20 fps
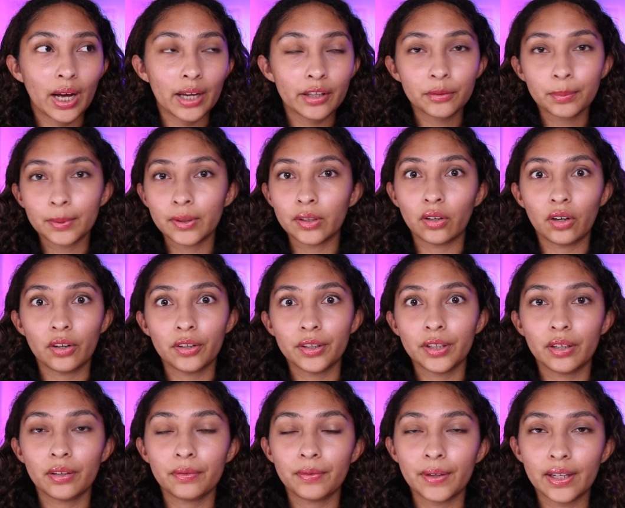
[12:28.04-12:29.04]
has been an
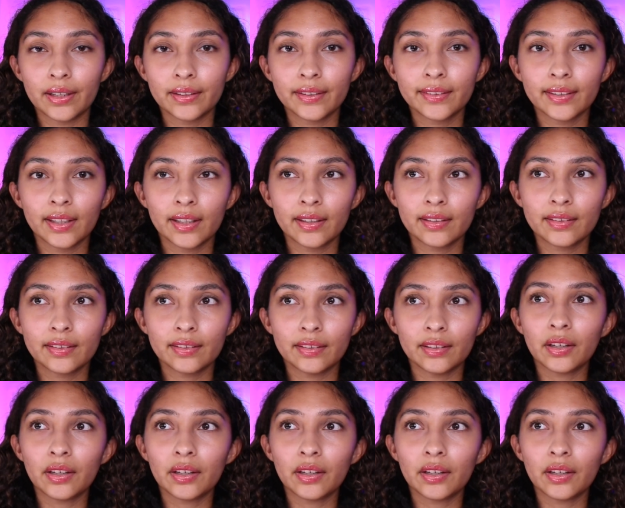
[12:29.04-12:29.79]
Ariana fan since,